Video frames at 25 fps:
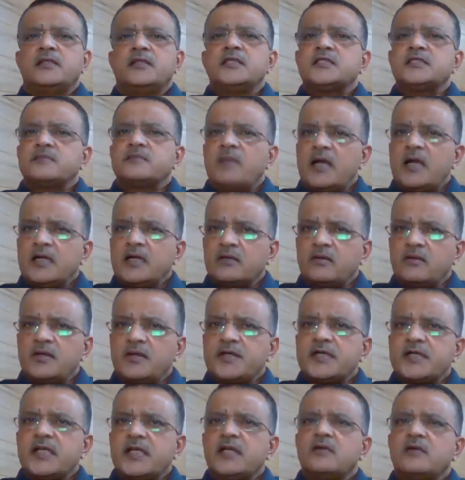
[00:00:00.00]
The smart
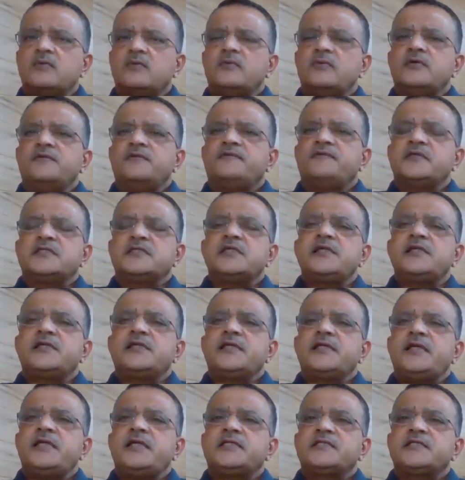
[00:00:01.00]
contract code
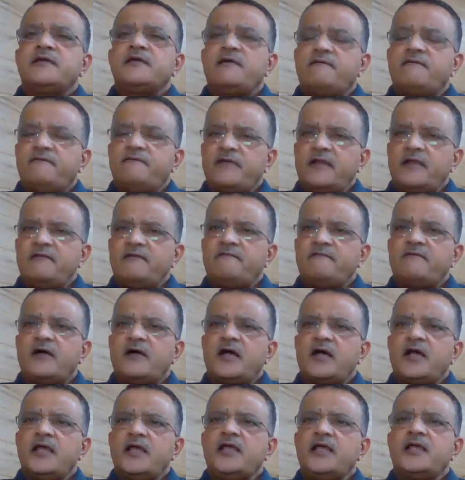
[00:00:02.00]
facilitates,
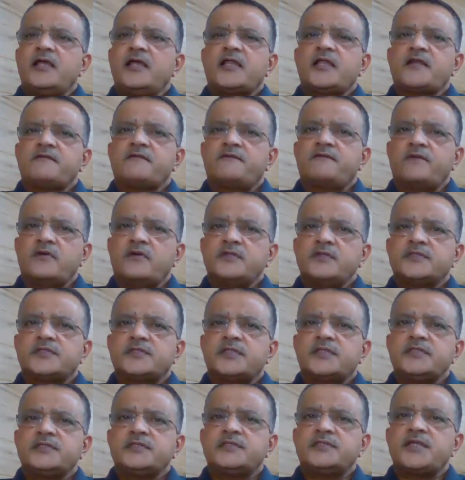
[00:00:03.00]
verify, and
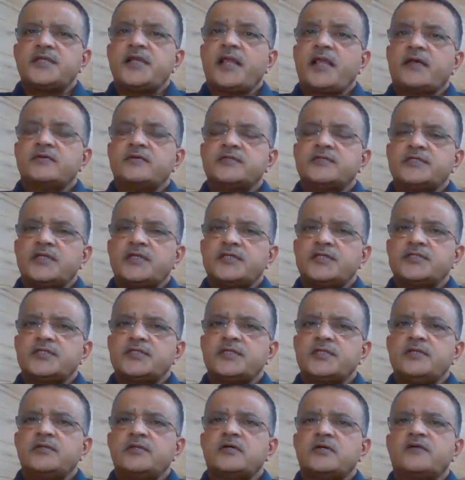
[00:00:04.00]
enforces the
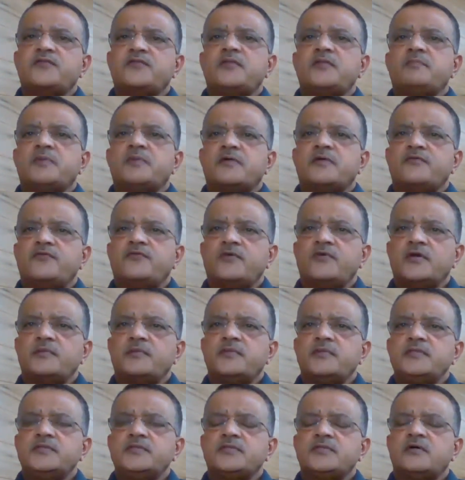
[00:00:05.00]
negotiation of the
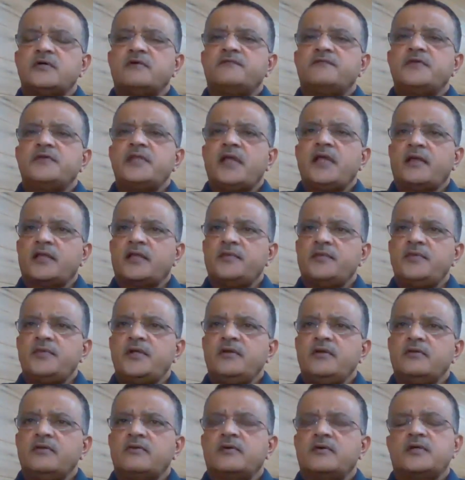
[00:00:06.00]
performance of an
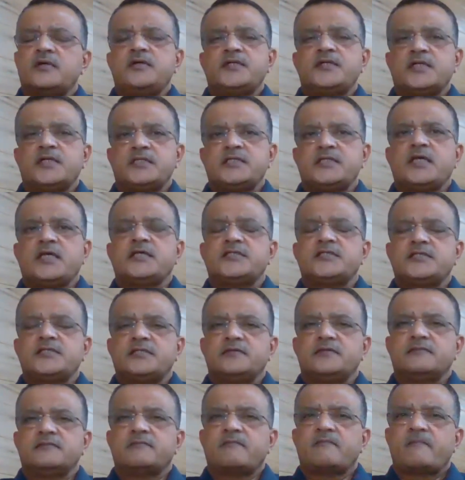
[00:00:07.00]
agreement or a
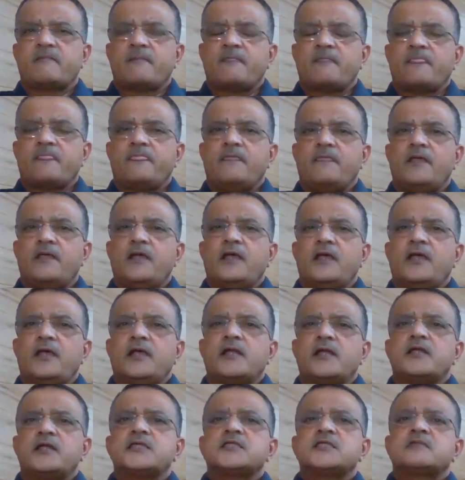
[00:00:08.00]
transaction.
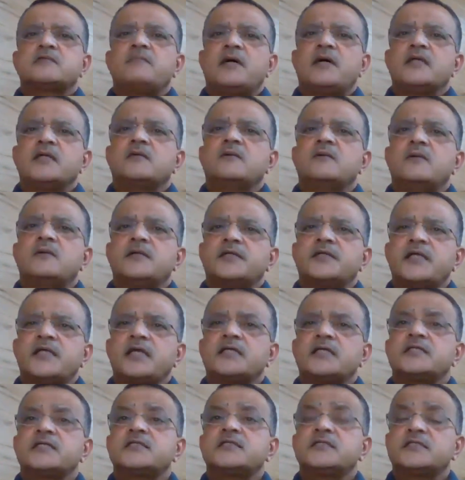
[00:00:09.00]
A smart
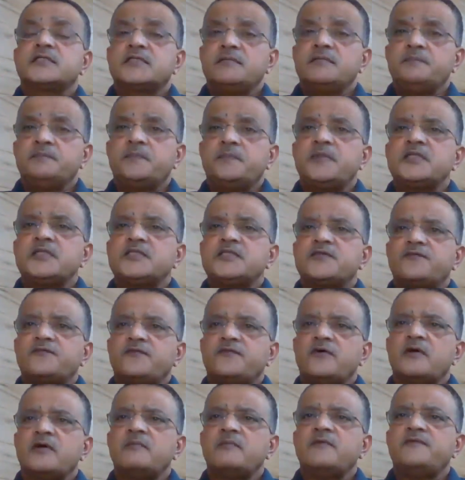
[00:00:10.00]
contract is the simplest
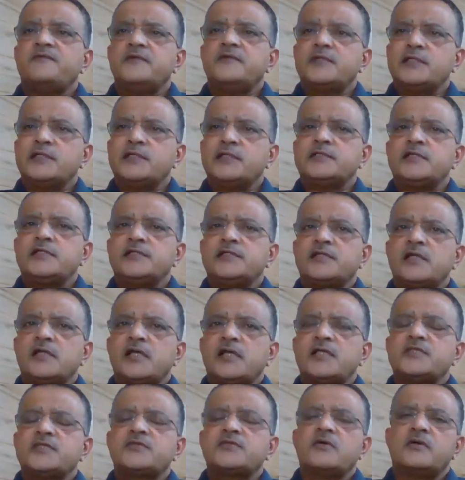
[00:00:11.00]
form of a
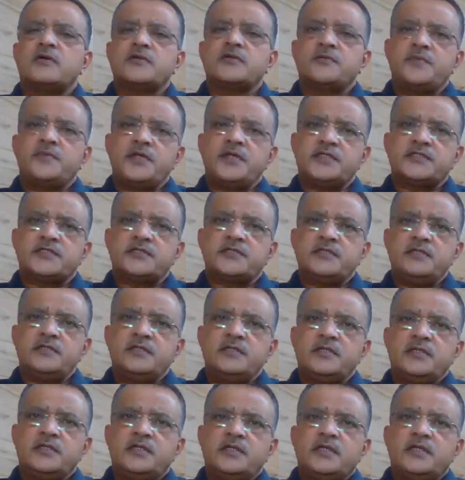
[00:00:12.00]
decentralized automation